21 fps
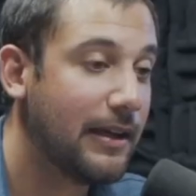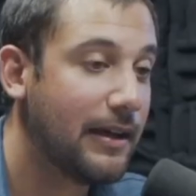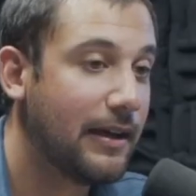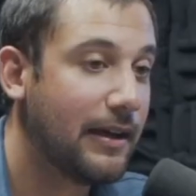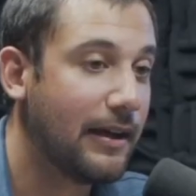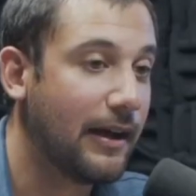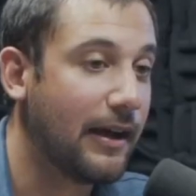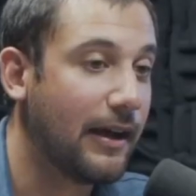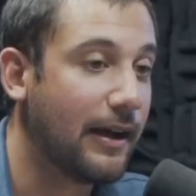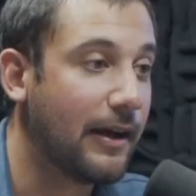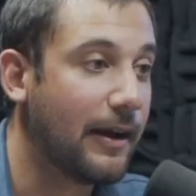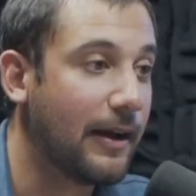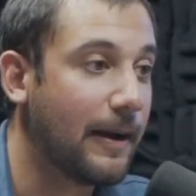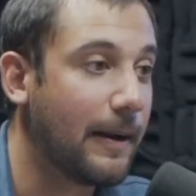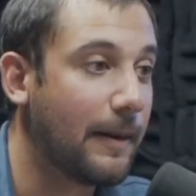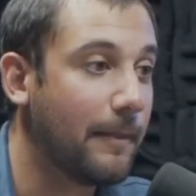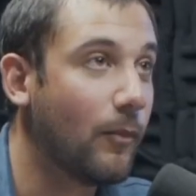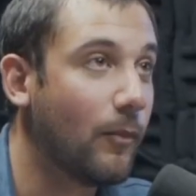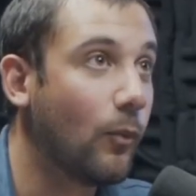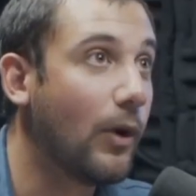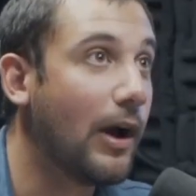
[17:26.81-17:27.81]

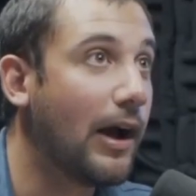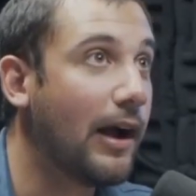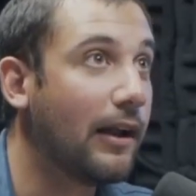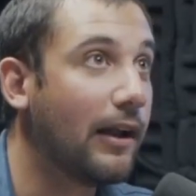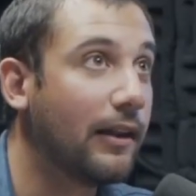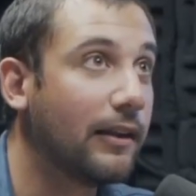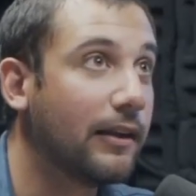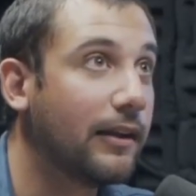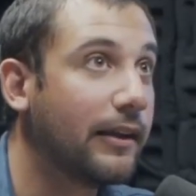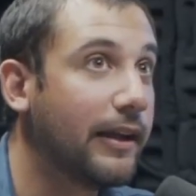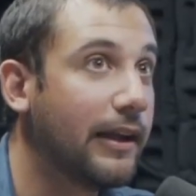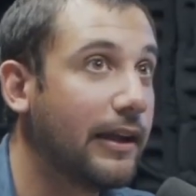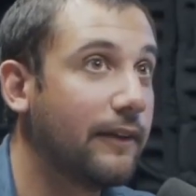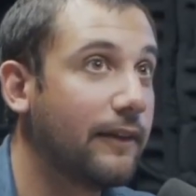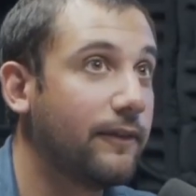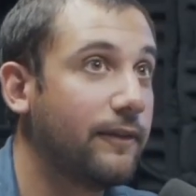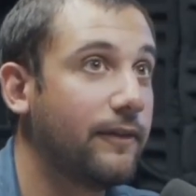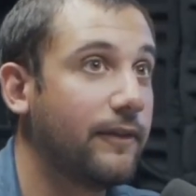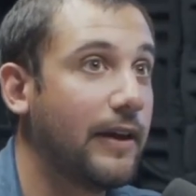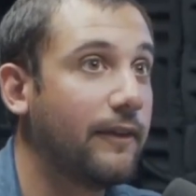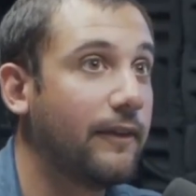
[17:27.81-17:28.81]
well,
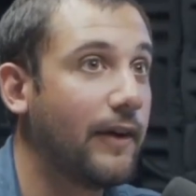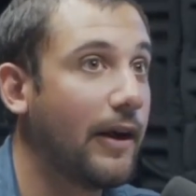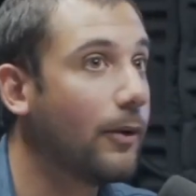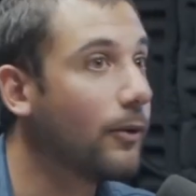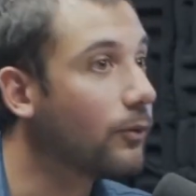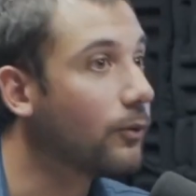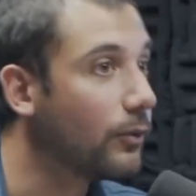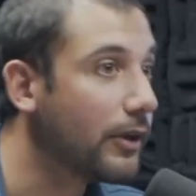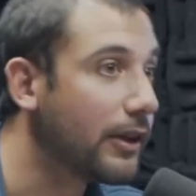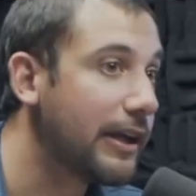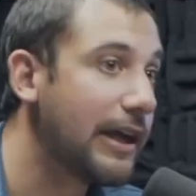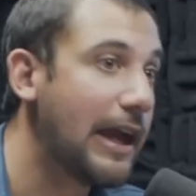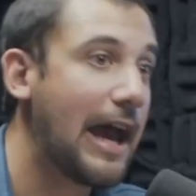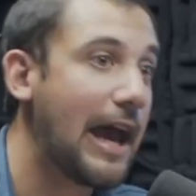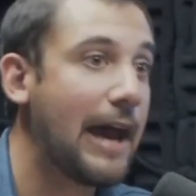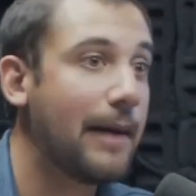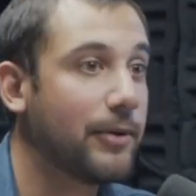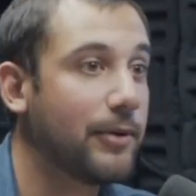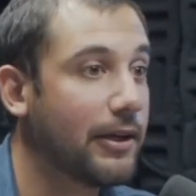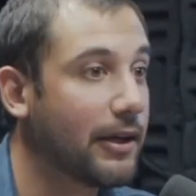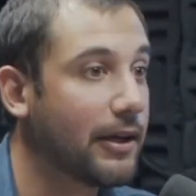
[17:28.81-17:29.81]
if I was really
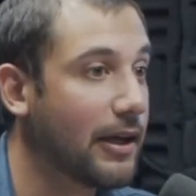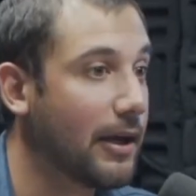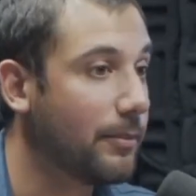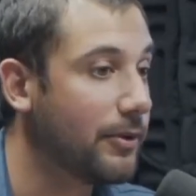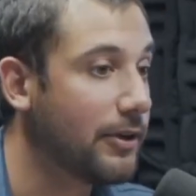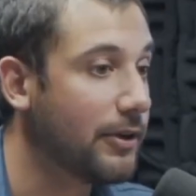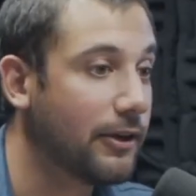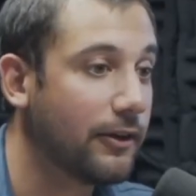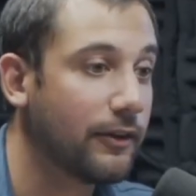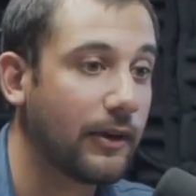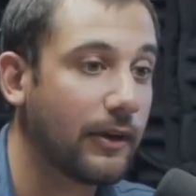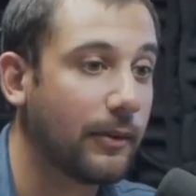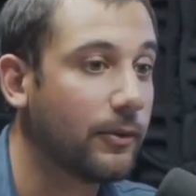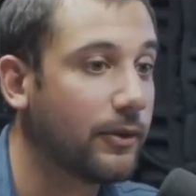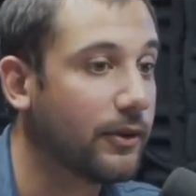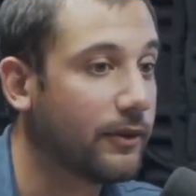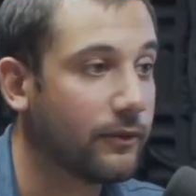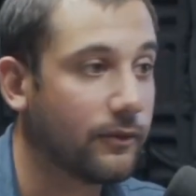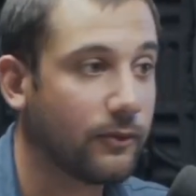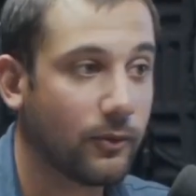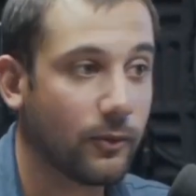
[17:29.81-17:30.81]
happy in a couple of years, I will
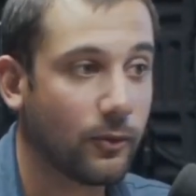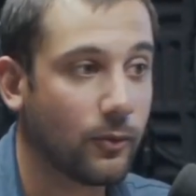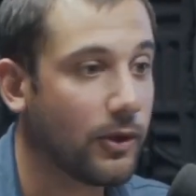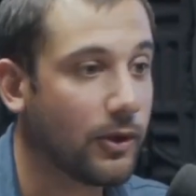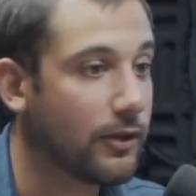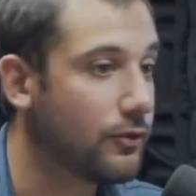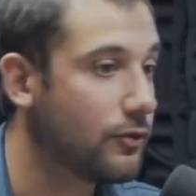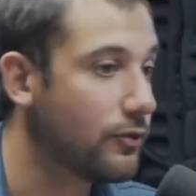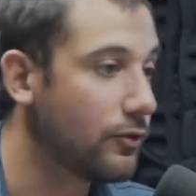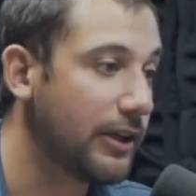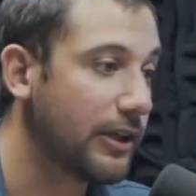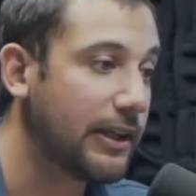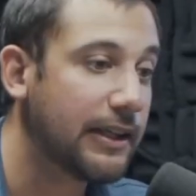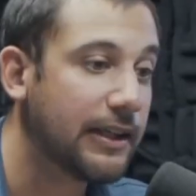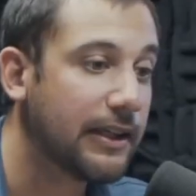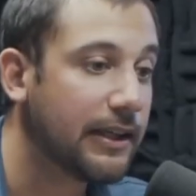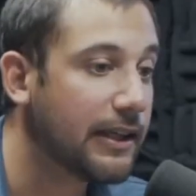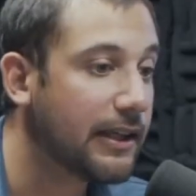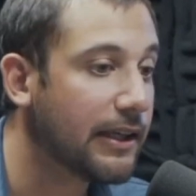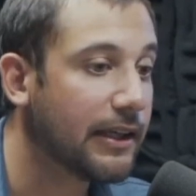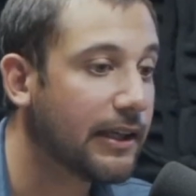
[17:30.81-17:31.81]
have quit
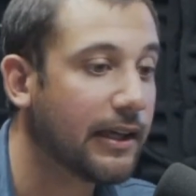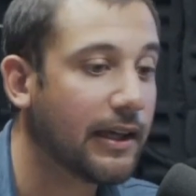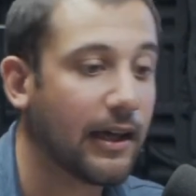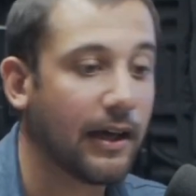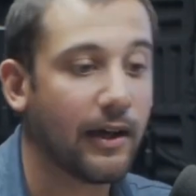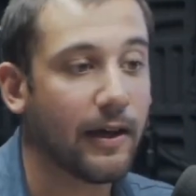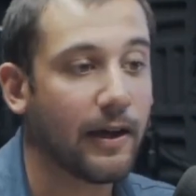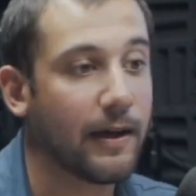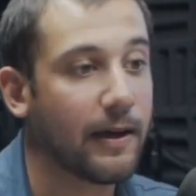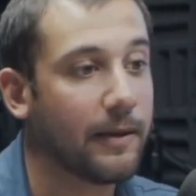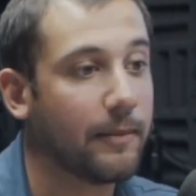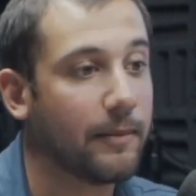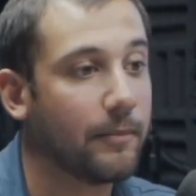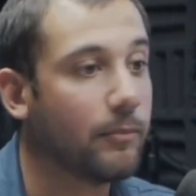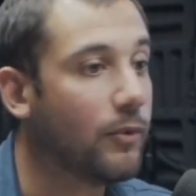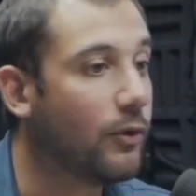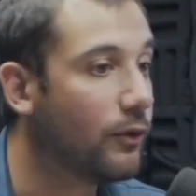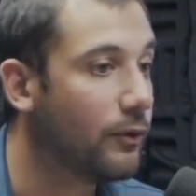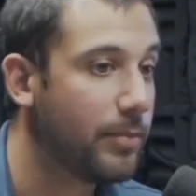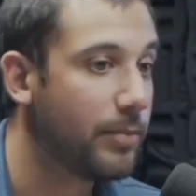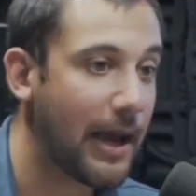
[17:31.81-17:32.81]
drinking,
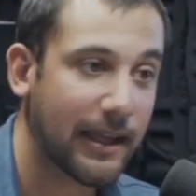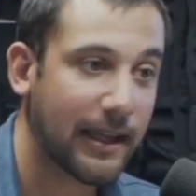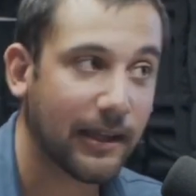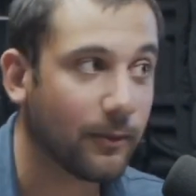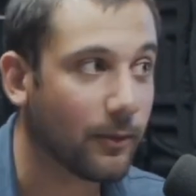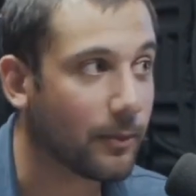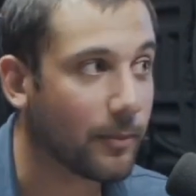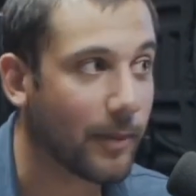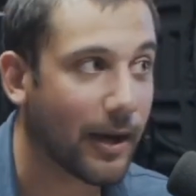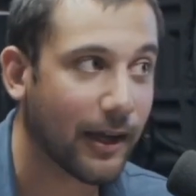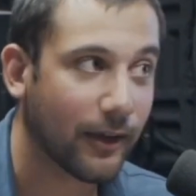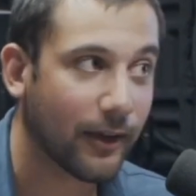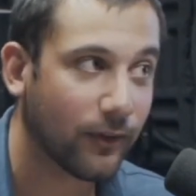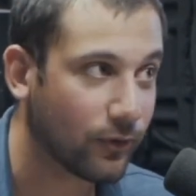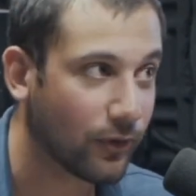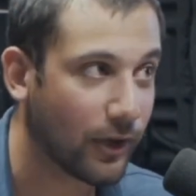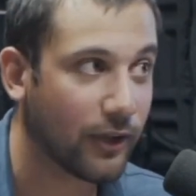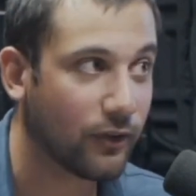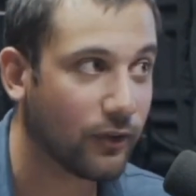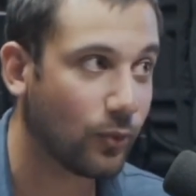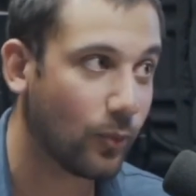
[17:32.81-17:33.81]
moved back in with my
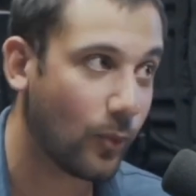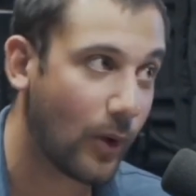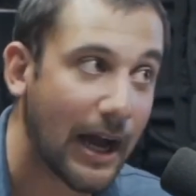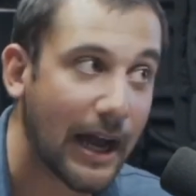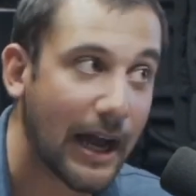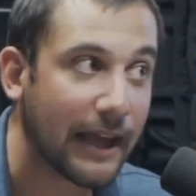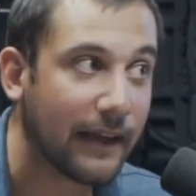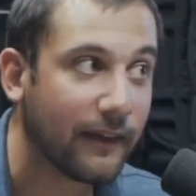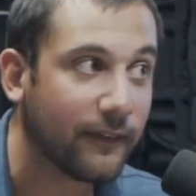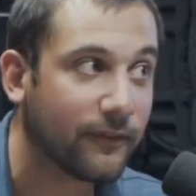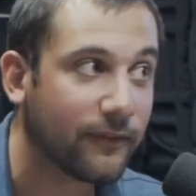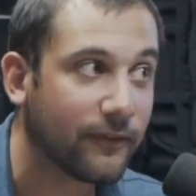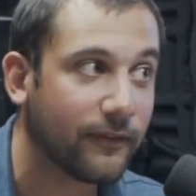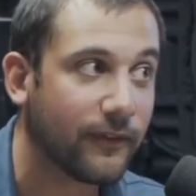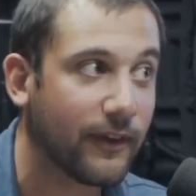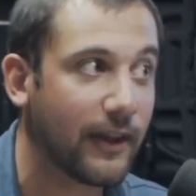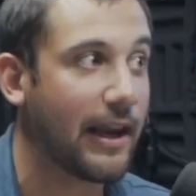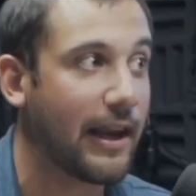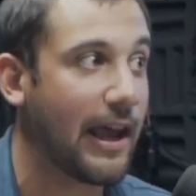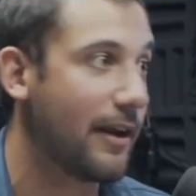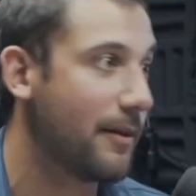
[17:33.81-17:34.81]
estranged wife,
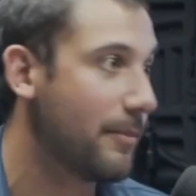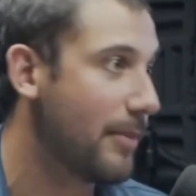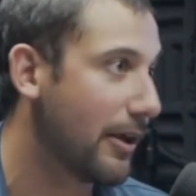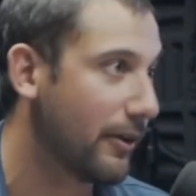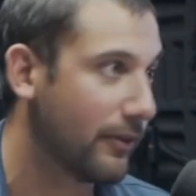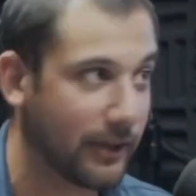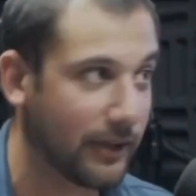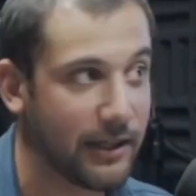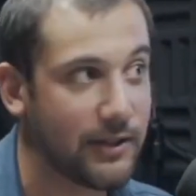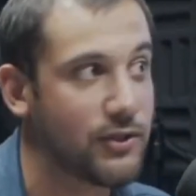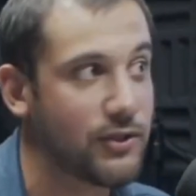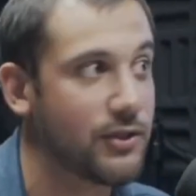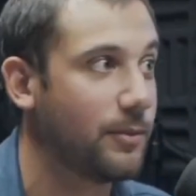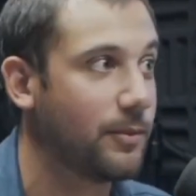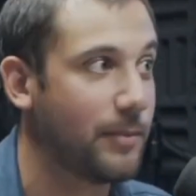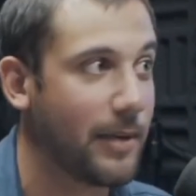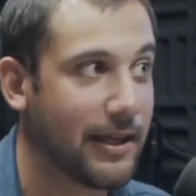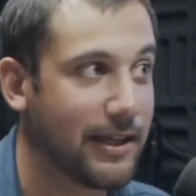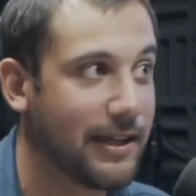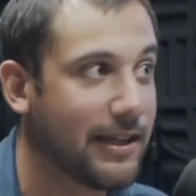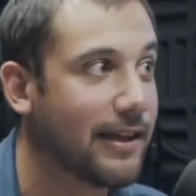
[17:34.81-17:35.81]
and had a better relationship with
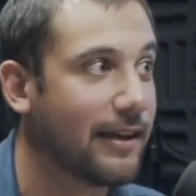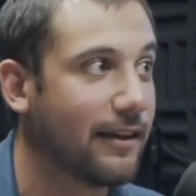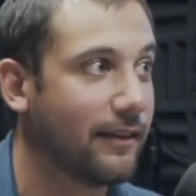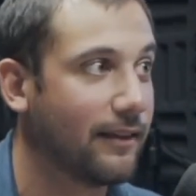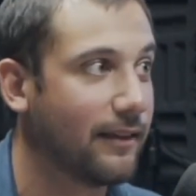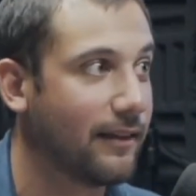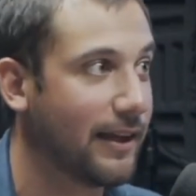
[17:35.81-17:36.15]
my kids.